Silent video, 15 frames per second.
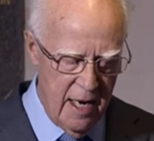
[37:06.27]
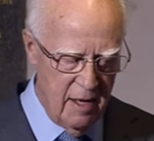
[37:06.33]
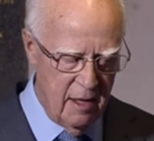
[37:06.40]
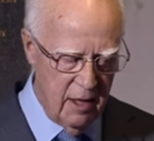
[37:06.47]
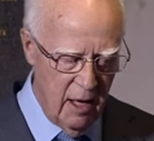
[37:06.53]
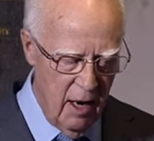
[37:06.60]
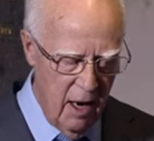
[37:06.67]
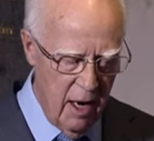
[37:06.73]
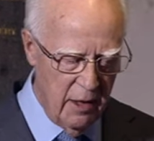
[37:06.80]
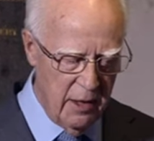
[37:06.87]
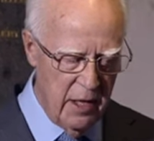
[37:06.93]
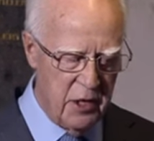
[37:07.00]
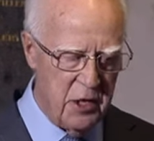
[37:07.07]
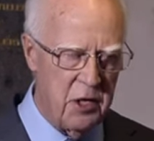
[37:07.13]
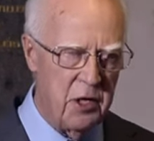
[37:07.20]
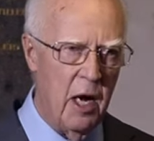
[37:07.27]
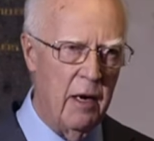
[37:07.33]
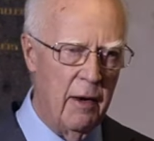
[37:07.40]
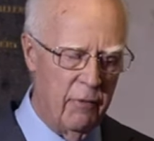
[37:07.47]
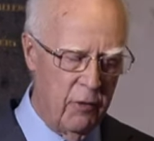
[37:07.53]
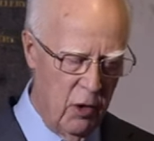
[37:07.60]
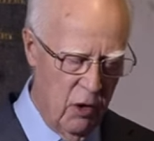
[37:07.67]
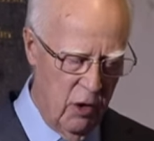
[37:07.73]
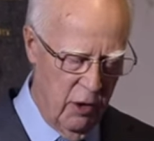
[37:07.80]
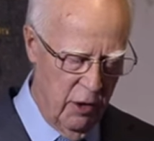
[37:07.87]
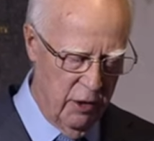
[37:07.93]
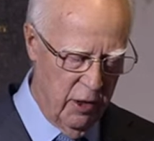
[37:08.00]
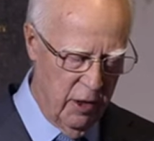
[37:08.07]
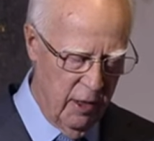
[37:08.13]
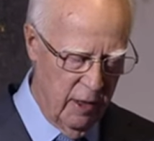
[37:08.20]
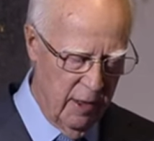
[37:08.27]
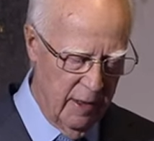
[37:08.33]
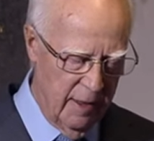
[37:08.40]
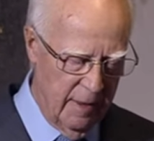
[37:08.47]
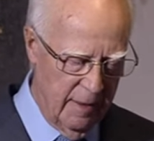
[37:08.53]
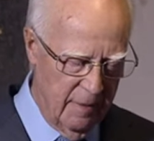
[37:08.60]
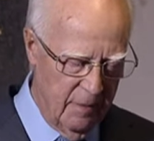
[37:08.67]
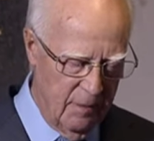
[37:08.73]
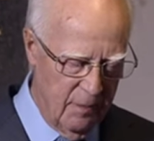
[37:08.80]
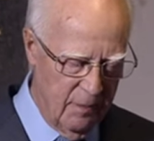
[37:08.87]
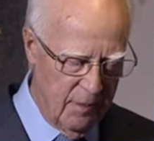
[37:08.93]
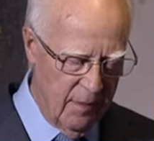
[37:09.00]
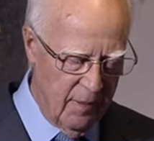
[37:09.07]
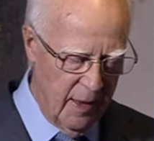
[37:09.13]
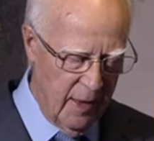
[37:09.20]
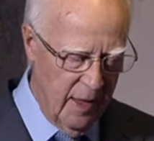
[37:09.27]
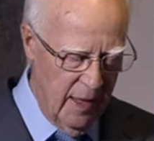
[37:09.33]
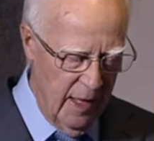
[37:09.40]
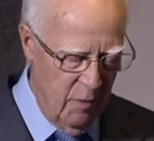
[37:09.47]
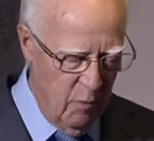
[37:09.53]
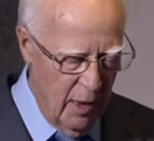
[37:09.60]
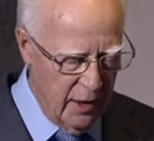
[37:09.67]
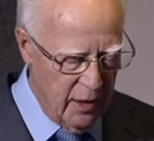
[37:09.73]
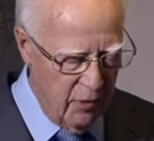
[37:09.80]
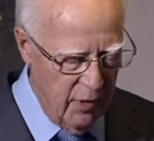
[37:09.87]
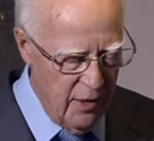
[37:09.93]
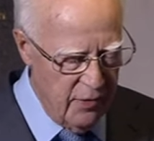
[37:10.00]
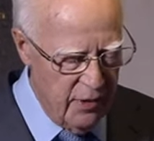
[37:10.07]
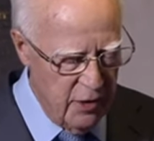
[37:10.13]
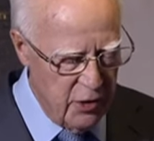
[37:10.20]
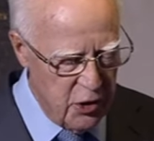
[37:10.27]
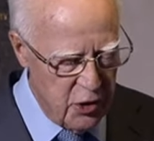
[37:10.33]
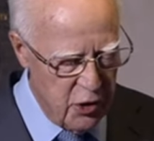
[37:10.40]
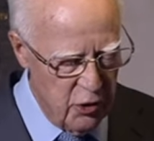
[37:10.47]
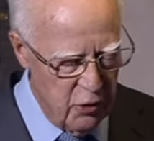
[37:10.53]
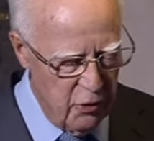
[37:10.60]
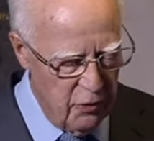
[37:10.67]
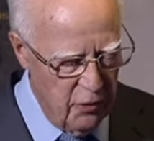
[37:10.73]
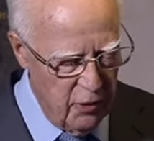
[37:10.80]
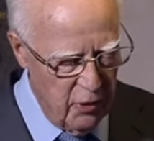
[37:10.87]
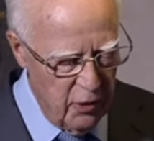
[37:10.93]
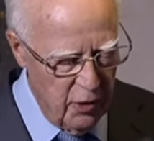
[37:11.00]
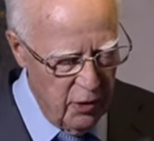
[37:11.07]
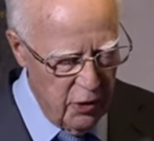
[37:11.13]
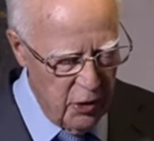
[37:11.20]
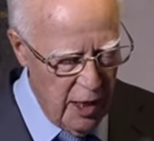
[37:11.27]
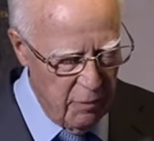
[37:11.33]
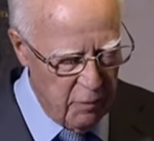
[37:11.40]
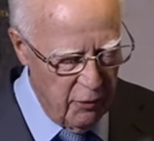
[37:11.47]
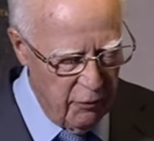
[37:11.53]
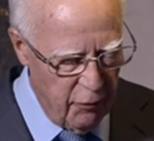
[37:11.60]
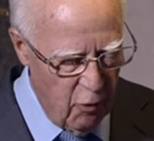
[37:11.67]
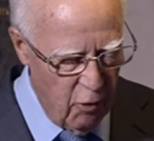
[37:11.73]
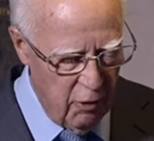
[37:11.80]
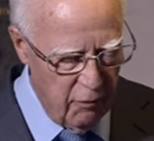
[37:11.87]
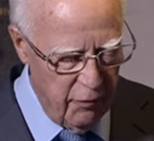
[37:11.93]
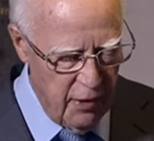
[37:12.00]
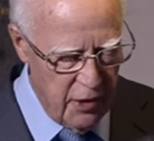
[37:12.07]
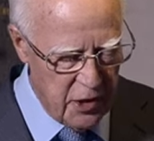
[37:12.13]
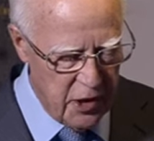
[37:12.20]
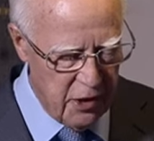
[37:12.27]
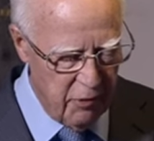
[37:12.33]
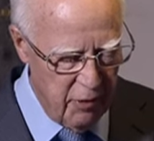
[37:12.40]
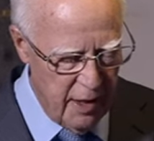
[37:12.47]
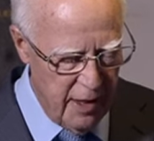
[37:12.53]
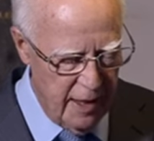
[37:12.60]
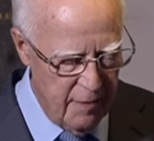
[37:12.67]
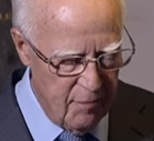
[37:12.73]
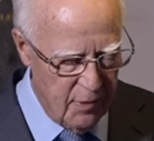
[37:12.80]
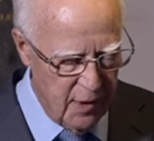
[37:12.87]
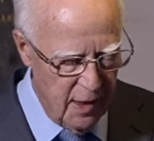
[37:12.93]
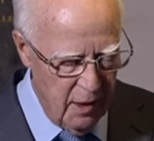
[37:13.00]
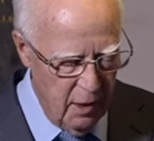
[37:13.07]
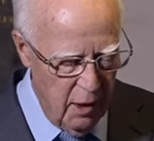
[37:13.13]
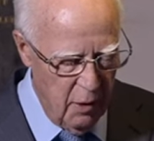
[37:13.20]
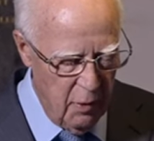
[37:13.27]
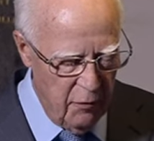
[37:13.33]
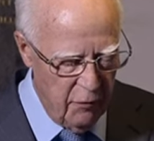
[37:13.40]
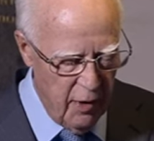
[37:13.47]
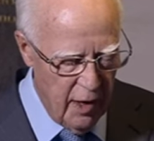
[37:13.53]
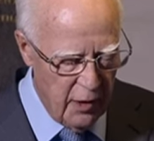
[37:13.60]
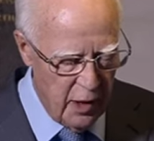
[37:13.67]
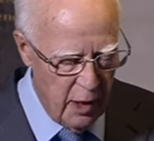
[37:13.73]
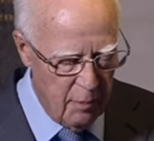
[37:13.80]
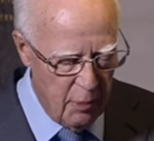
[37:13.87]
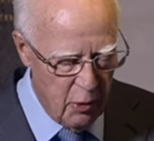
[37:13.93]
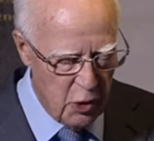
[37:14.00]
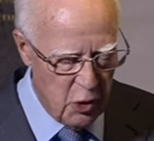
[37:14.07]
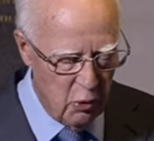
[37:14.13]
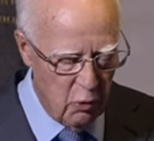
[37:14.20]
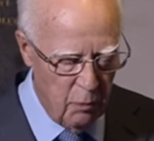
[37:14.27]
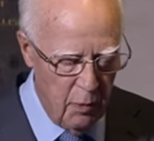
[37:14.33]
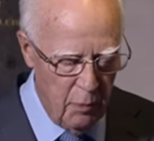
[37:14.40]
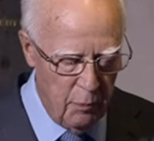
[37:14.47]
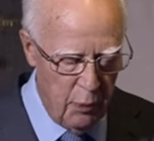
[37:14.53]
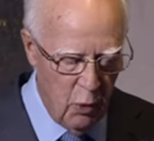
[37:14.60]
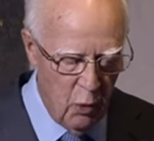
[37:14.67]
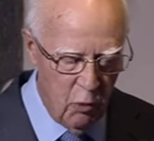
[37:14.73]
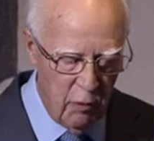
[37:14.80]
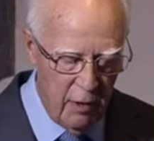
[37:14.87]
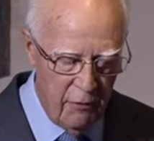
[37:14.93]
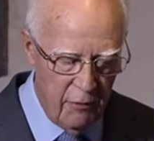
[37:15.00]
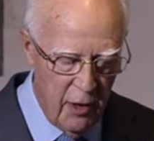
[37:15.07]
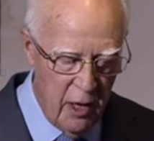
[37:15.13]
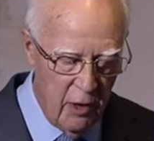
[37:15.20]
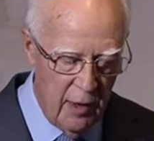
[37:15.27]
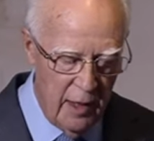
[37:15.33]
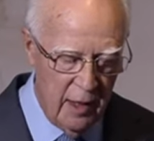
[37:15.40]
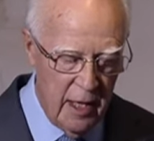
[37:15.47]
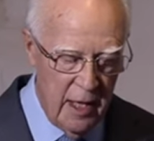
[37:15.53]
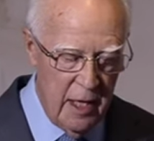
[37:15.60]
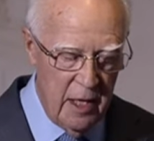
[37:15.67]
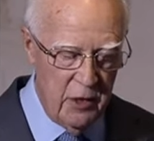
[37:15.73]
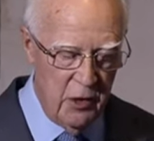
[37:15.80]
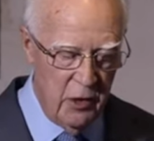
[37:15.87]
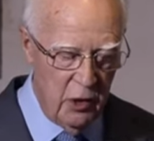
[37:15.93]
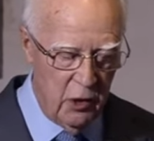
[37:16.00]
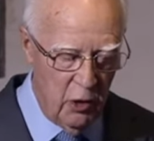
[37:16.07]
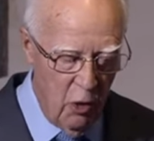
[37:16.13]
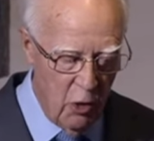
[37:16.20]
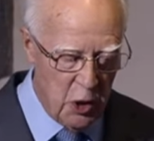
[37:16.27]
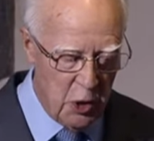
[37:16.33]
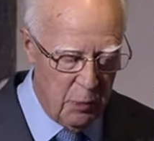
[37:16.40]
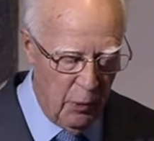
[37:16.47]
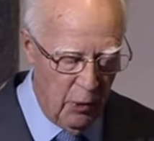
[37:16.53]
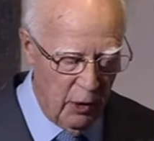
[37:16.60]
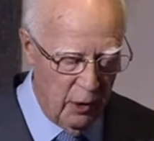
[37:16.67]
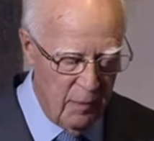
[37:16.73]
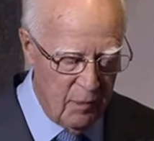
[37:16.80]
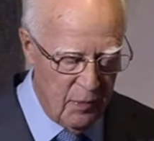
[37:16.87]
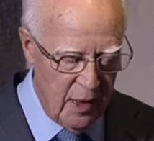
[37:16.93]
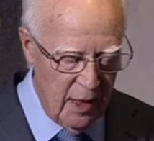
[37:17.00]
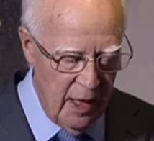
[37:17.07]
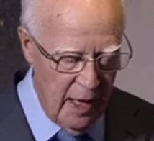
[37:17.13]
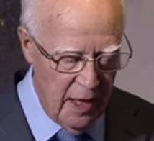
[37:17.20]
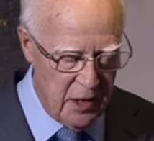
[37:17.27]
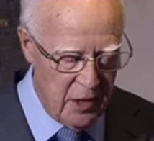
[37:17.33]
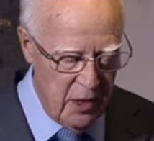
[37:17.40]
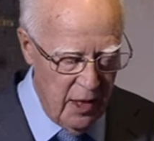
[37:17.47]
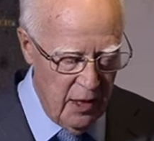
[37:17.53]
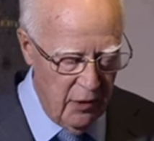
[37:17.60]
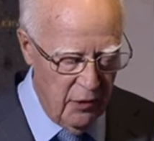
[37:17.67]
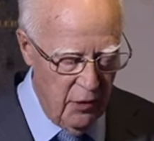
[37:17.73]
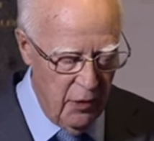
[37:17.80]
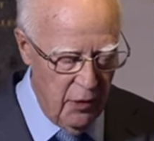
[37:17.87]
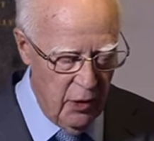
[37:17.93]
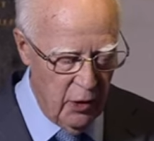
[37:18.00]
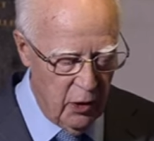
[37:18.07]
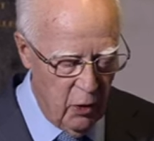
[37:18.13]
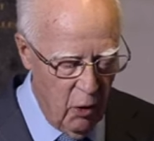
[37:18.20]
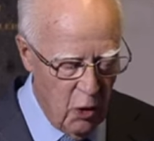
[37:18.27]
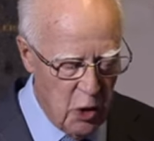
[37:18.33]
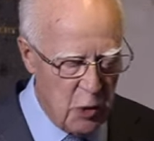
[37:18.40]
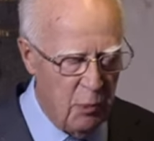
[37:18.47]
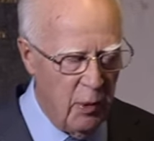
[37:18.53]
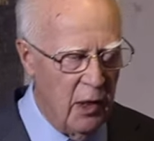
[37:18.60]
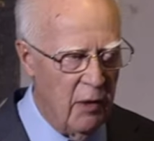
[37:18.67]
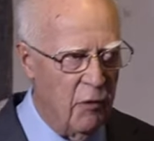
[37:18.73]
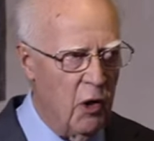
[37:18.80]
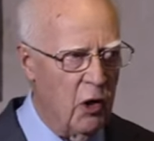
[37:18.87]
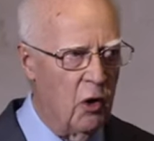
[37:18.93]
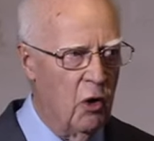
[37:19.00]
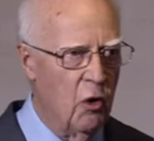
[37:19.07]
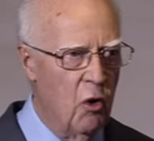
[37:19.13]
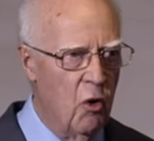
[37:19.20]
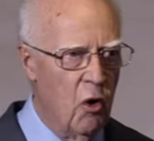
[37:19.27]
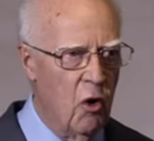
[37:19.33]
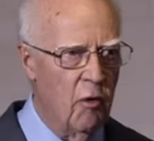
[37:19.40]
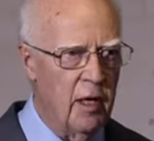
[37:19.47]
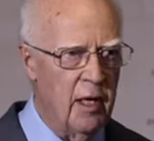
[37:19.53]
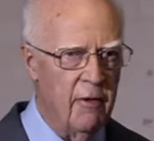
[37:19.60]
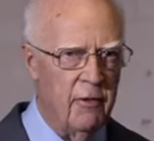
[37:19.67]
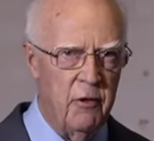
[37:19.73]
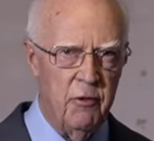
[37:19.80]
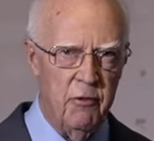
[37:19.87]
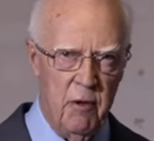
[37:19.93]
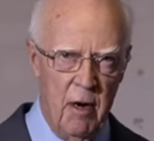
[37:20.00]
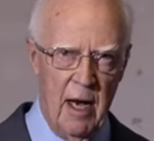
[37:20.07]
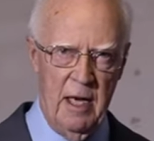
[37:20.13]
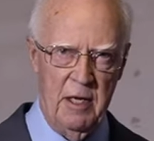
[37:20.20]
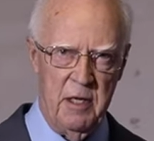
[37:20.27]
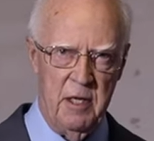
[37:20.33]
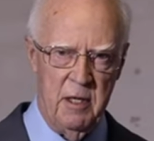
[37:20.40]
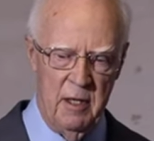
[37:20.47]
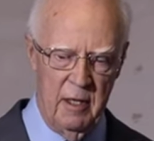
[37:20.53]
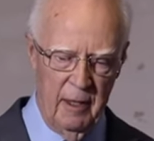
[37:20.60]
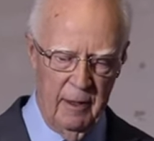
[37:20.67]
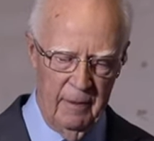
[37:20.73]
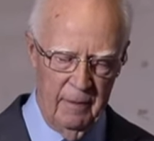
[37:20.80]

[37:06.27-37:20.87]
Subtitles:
incarnate Son of God. In 1 Corinthians 2, chapter 4 and verse 3, we find the Apostle Paul referring to the gospel as the gospel of the glory of Christ.